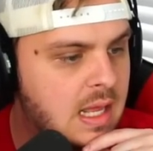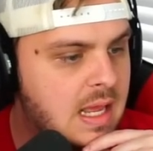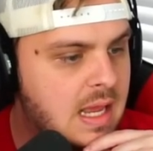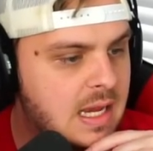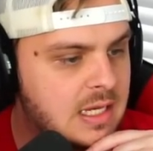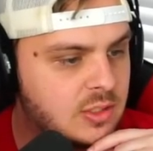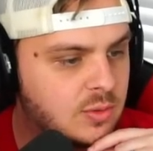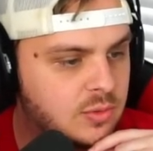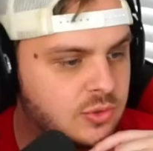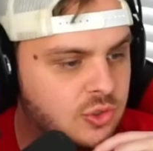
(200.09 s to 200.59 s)

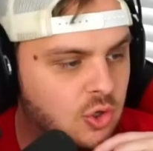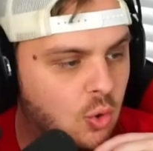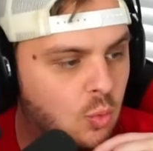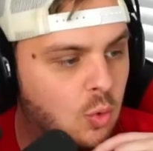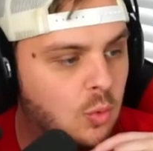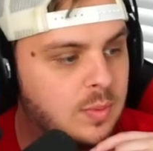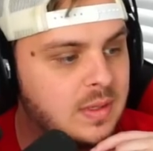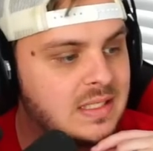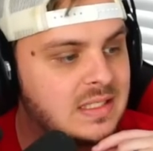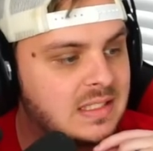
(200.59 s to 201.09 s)
As a result, we'll
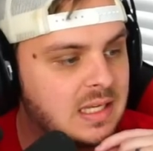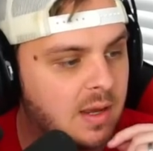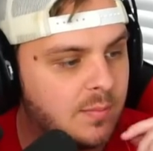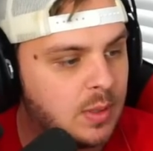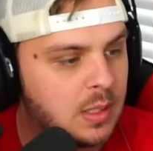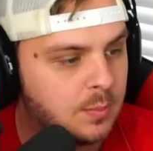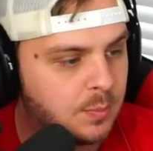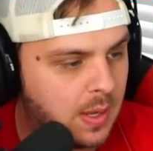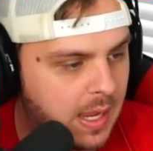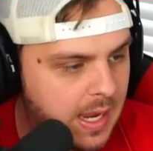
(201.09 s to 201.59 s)
be
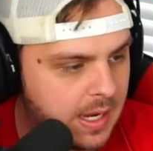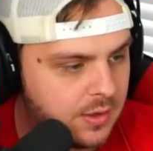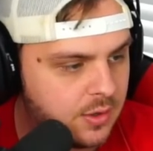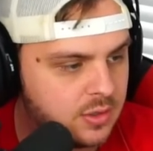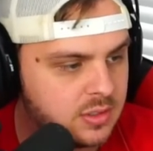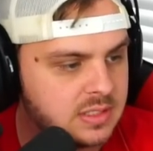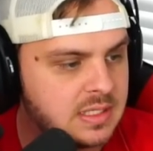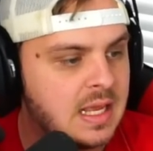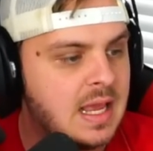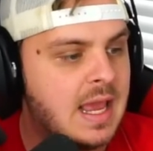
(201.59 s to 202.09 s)
subbing
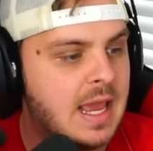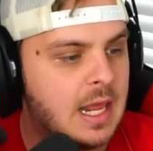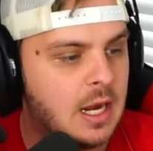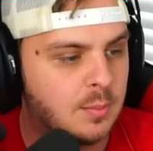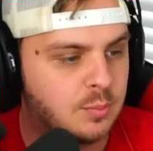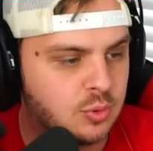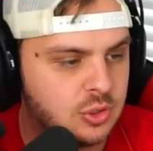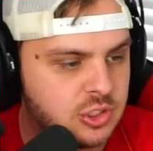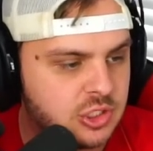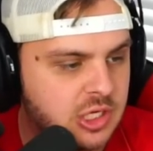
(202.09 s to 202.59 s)
Panders and
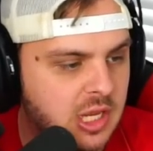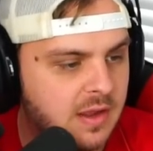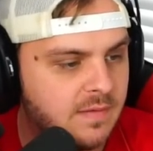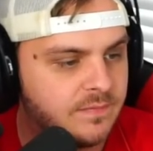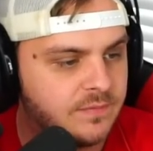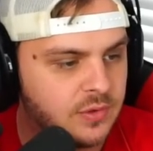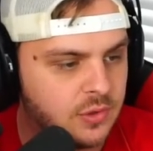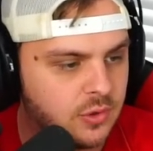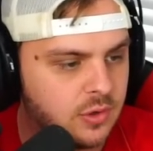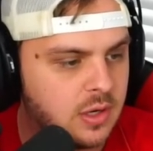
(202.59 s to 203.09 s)
appreciate
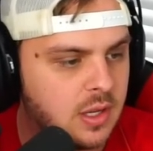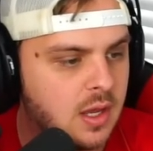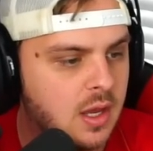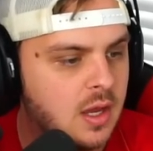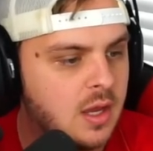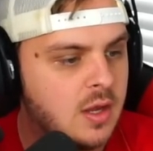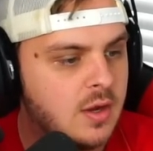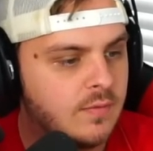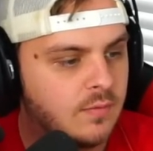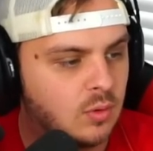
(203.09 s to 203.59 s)
Furia
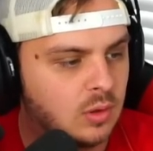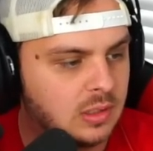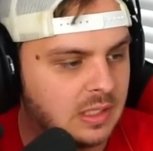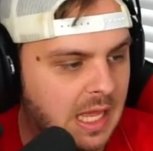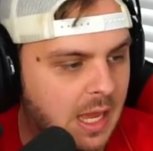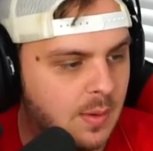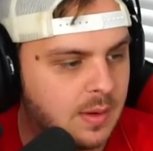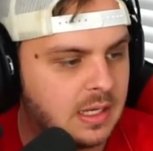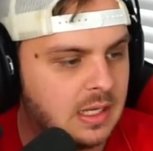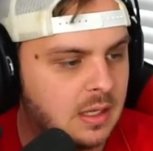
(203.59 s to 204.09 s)
for
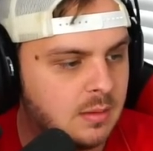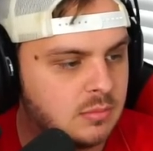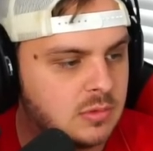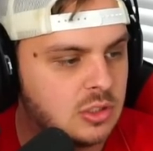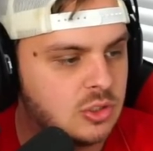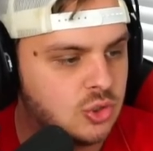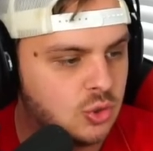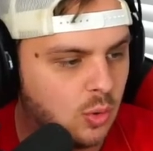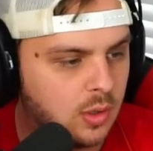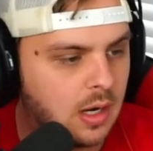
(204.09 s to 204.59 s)
allowing him to
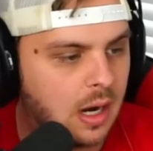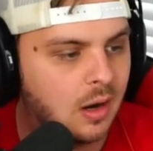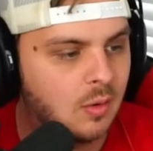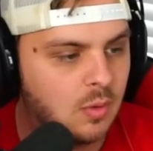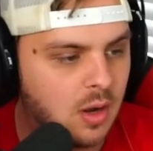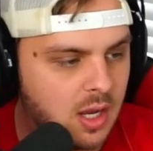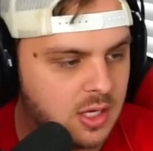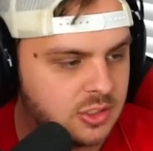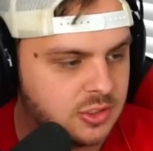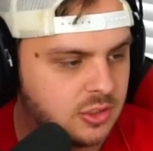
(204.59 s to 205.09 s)
join our
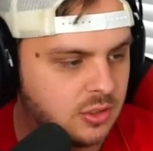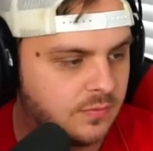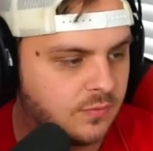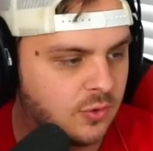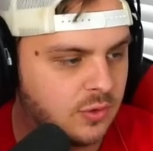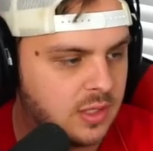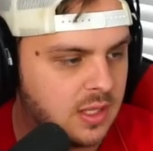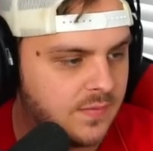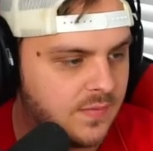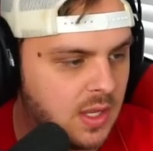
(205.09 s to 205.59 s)
roster for
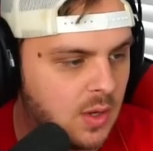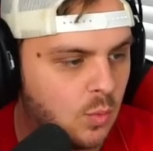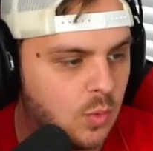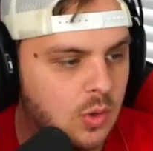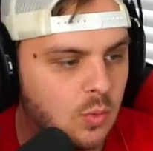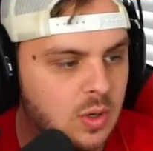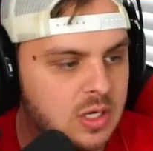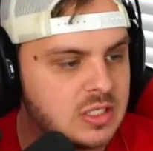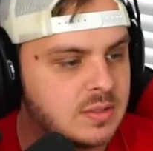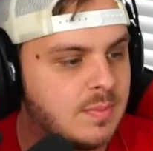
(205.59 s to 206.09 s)
the event. We
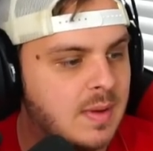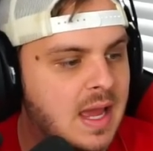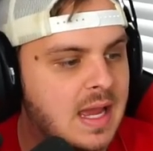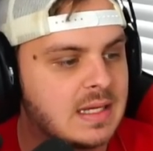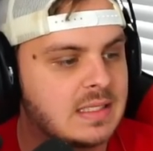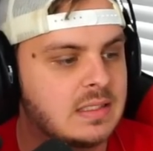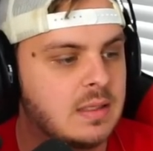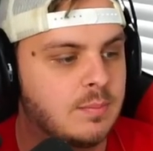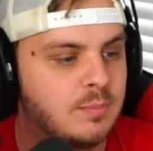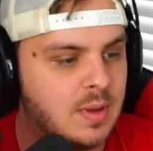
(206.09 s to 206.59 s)
wish
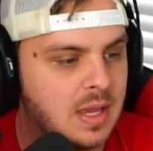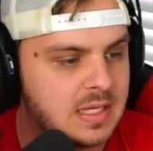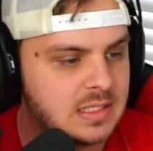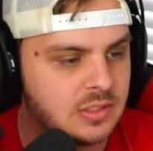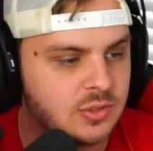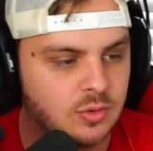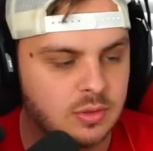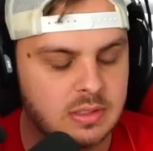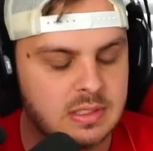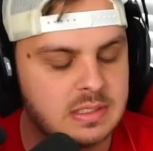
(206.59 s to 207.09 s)
Max the best
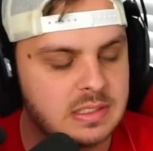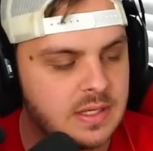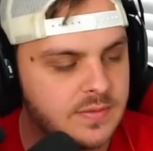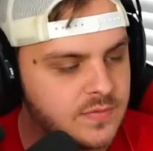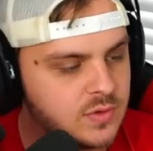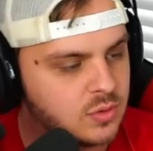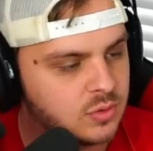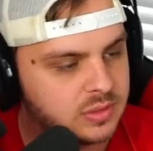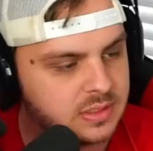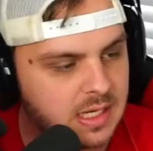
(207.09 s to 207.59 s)
during these
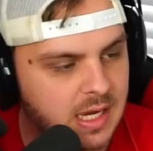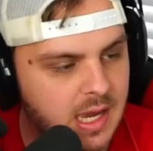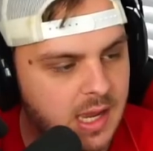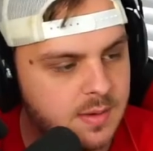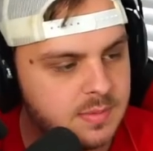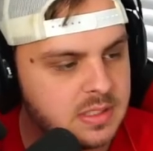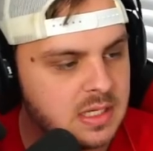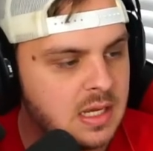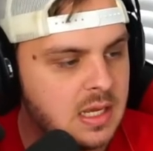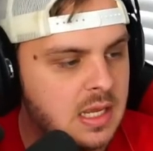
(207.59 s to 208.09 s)
difficult
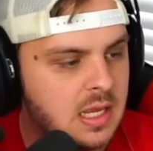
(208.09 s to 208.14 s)
times.